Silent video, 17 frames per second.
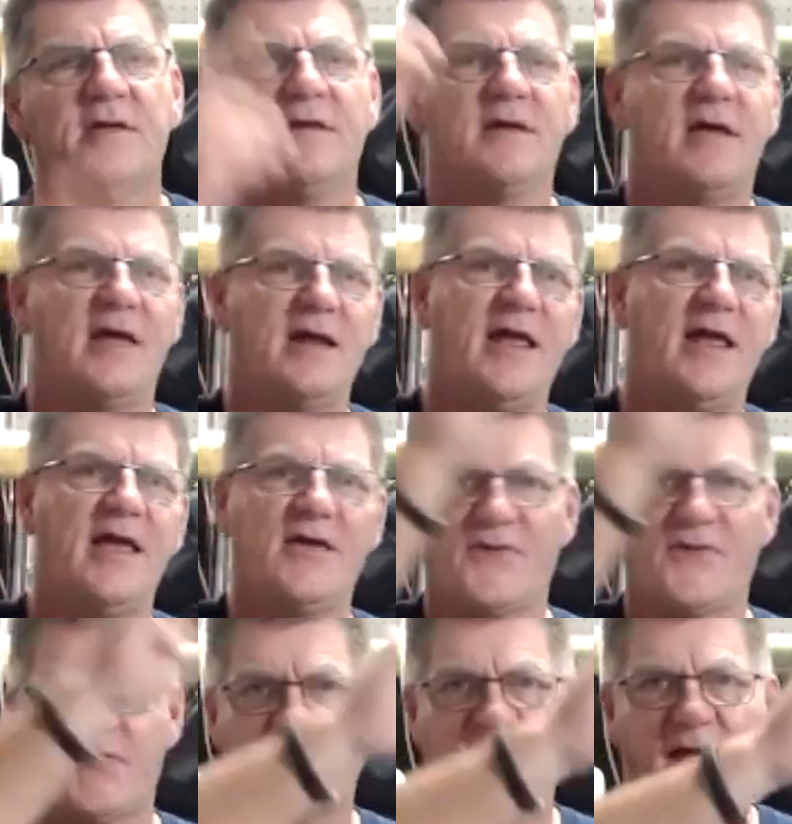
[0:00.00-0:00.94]
at
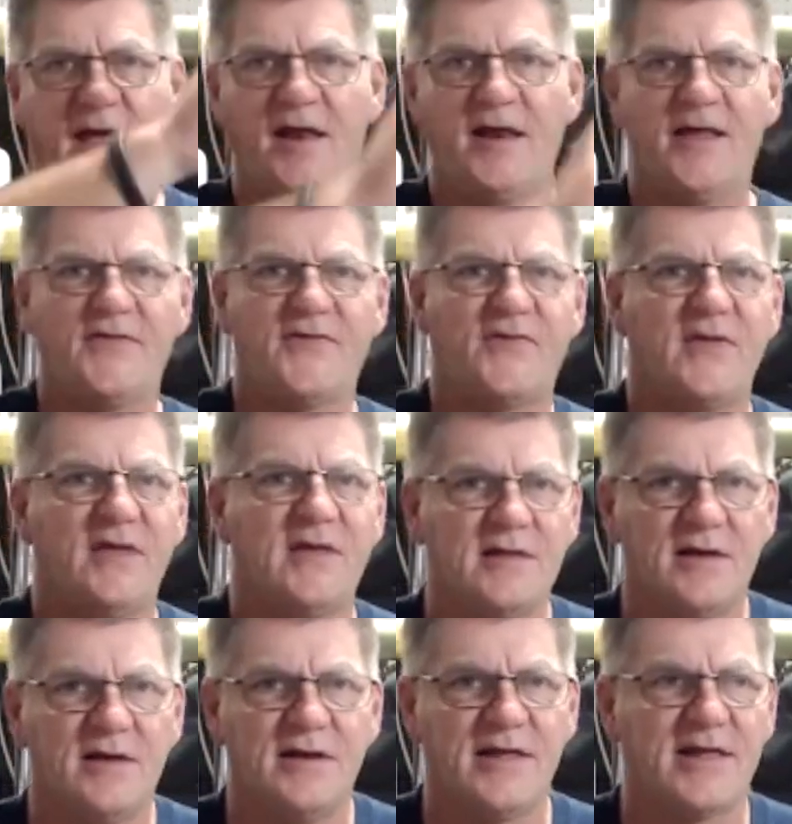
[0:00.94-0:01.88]
House of Scale. That's
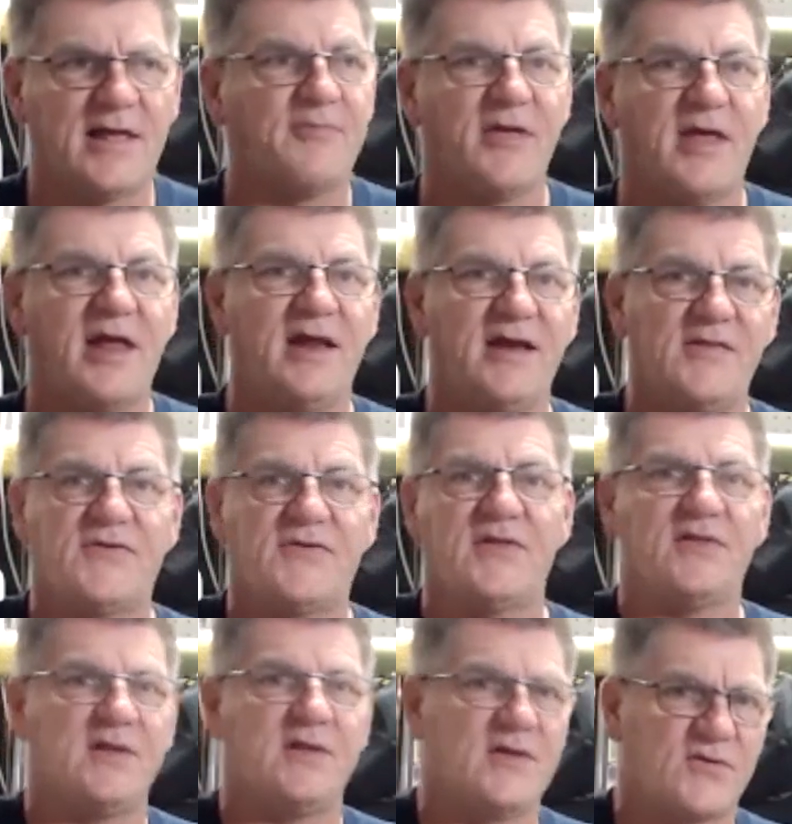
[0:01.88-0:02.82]
their link up there, and it's
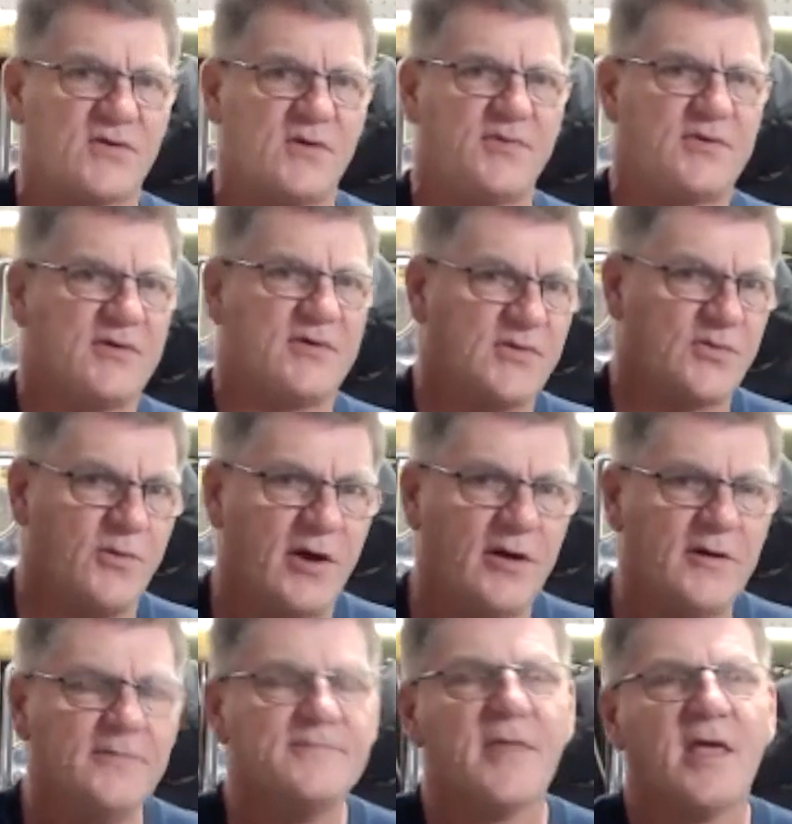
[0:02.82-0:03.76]
in the description as
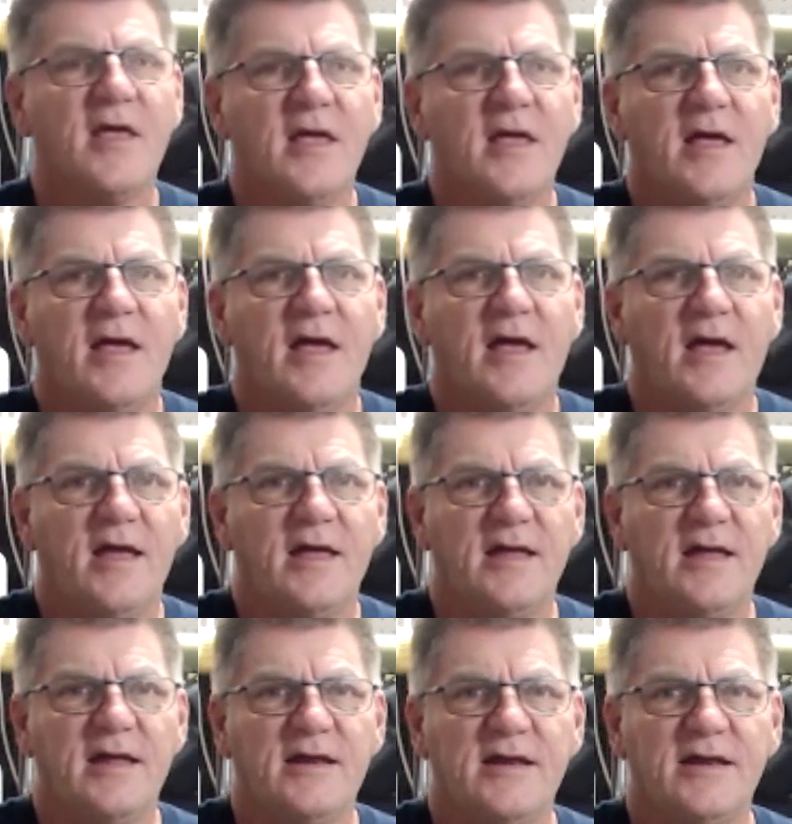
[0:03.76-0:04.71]
well.
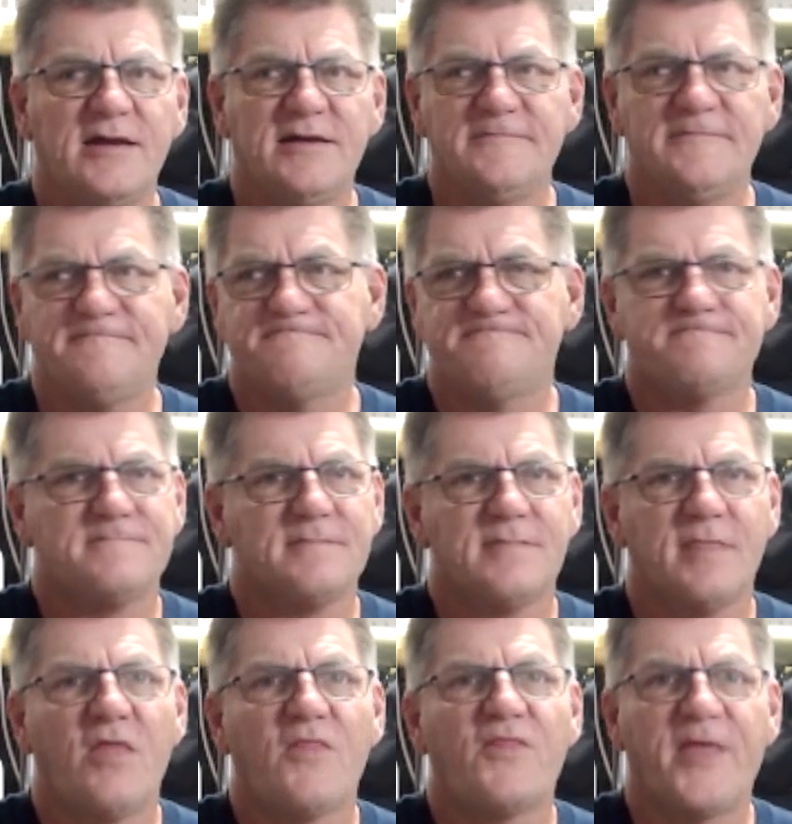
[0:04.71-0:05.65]
And
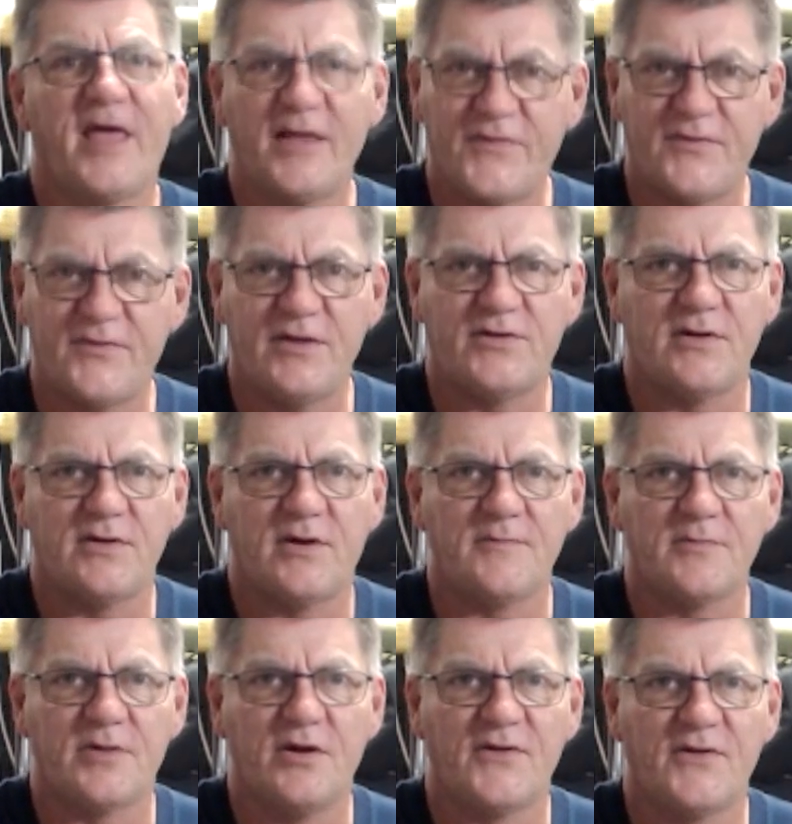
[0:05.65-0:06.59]
thanks for your
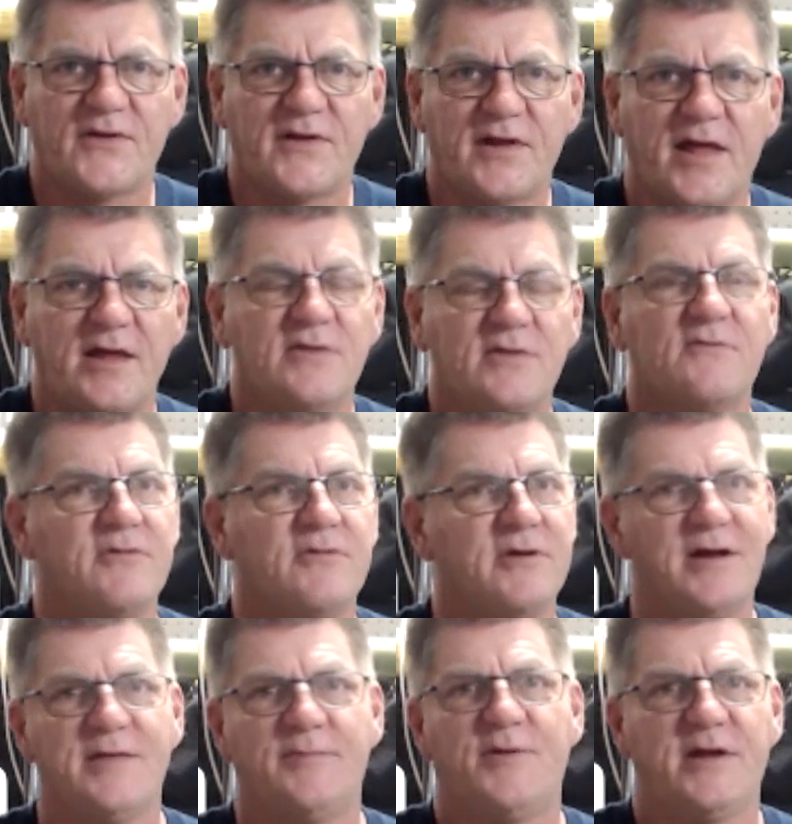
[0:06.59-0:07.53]
time, guys, today.
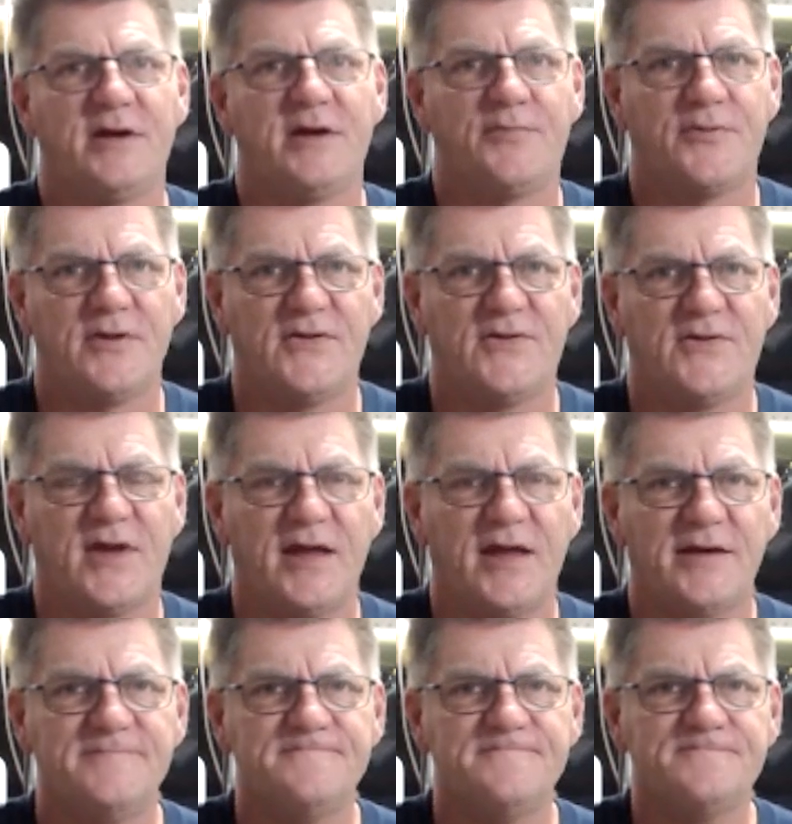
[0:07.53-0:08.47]
Really been
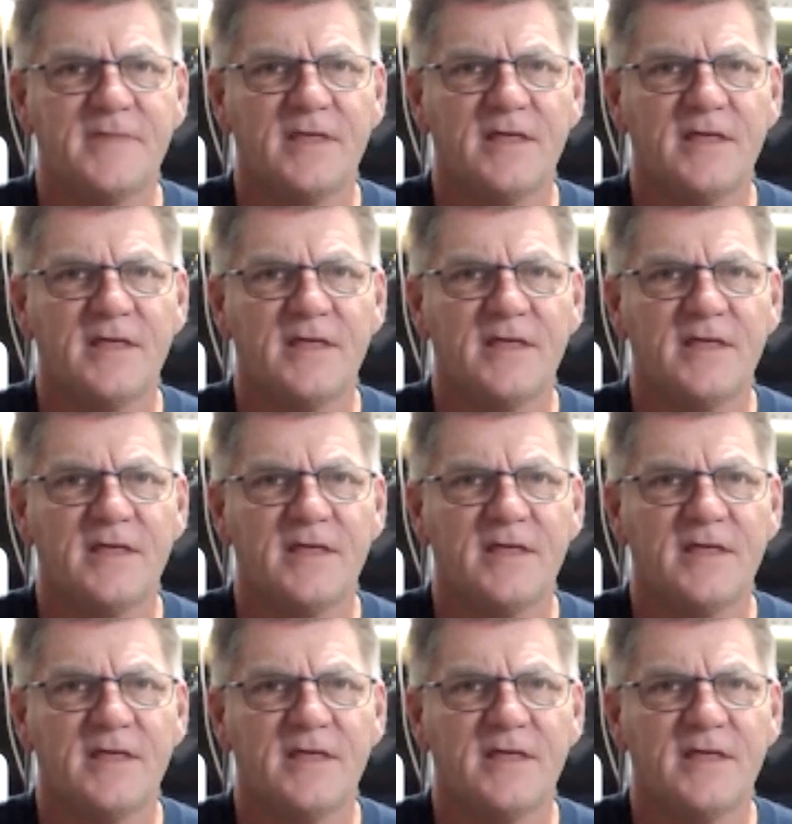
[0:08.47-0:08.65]
appreciated.